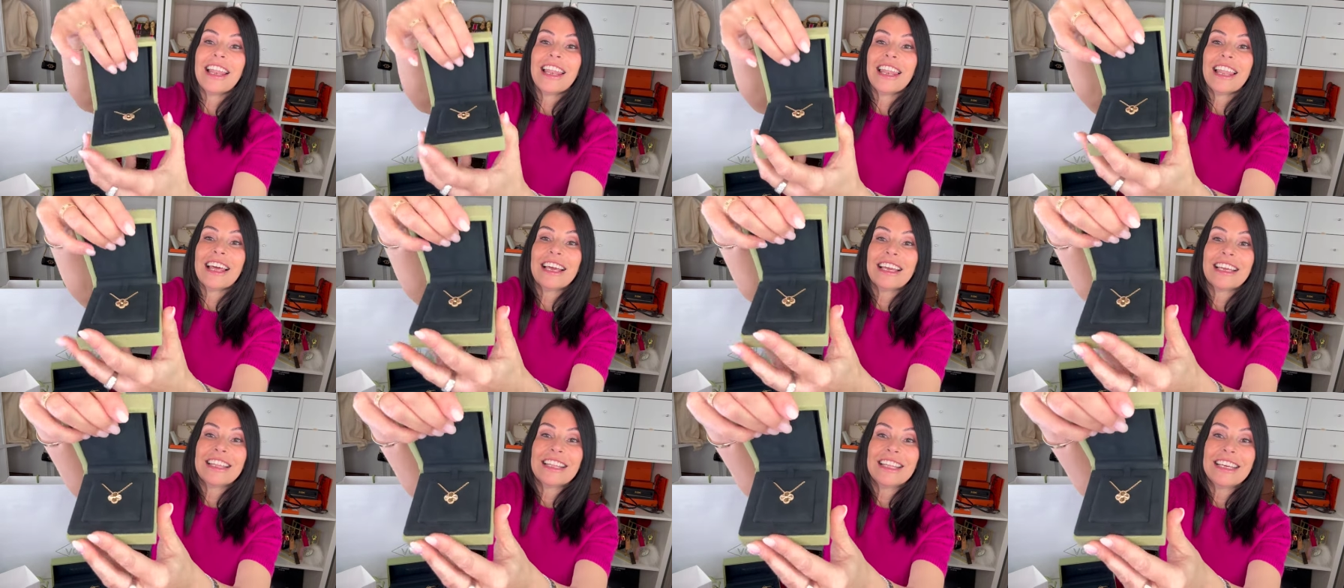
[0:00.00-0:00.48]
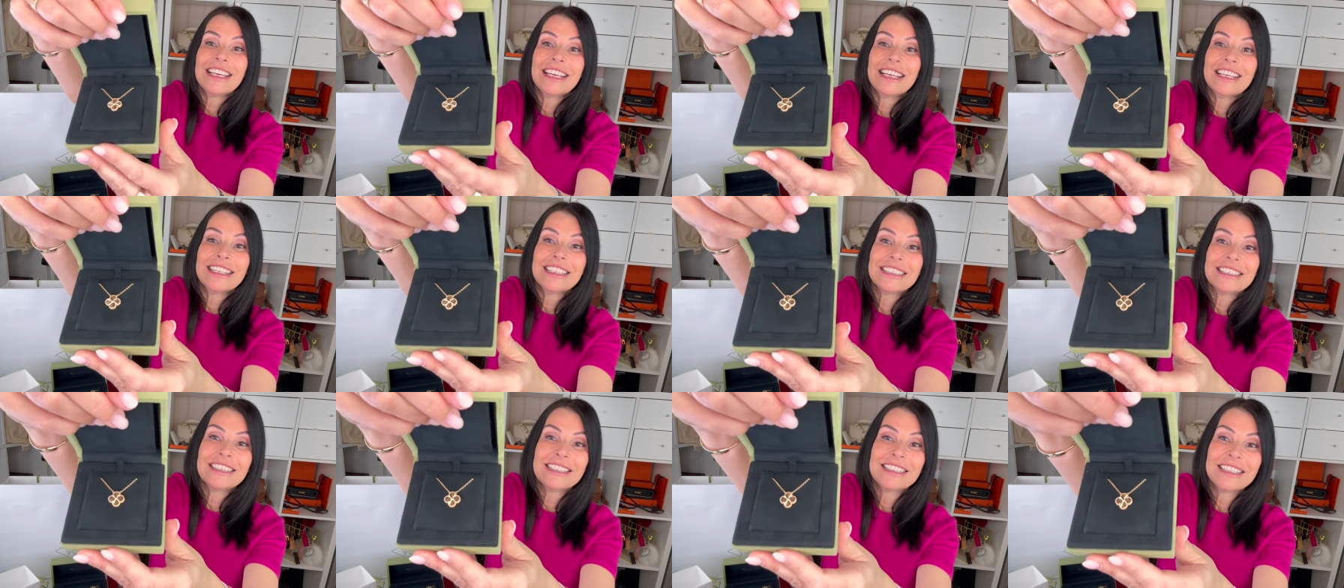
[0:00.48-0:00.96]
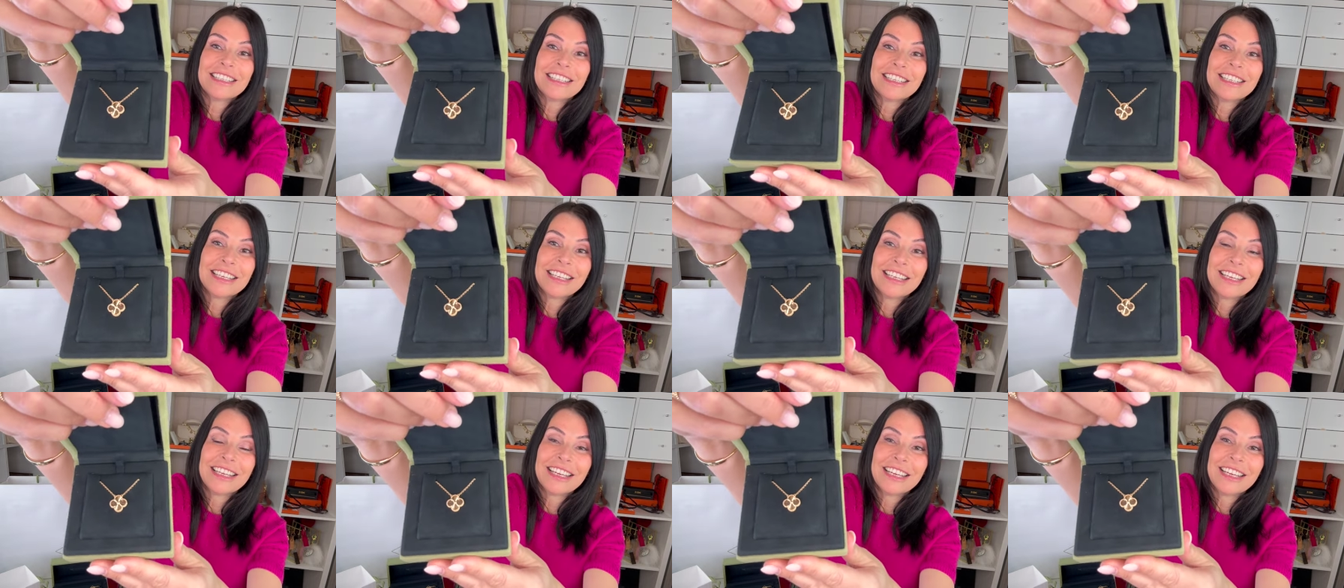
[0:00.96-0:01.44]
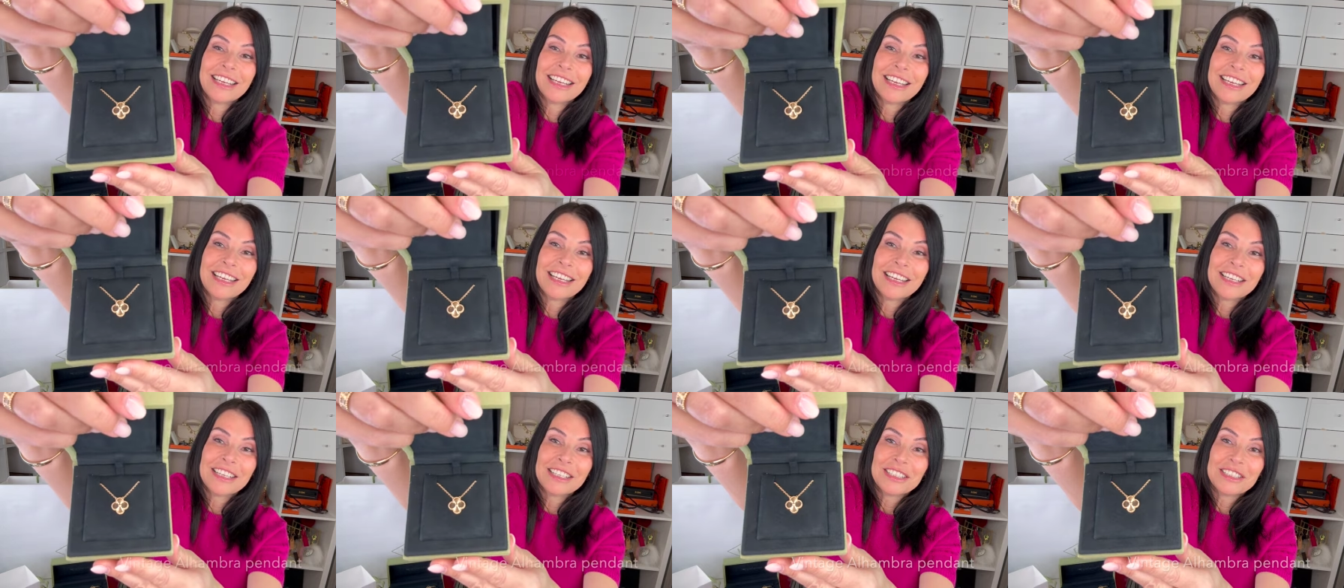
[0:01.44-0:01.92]
like this.
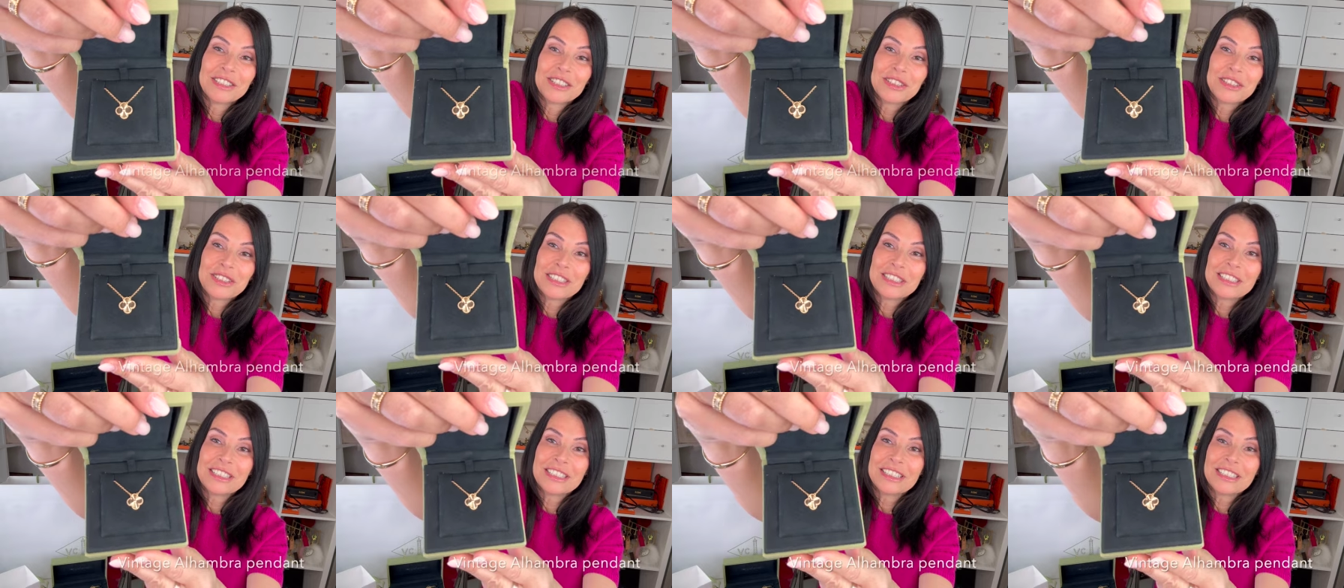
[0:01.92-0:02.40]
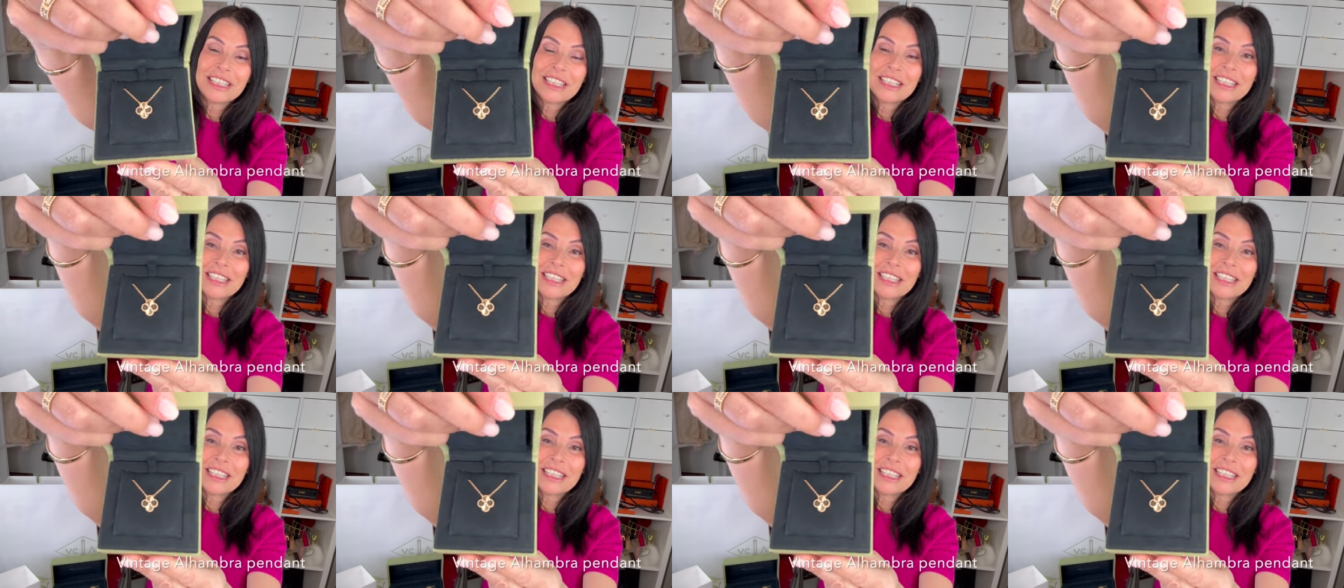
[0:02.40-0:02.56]
So this is the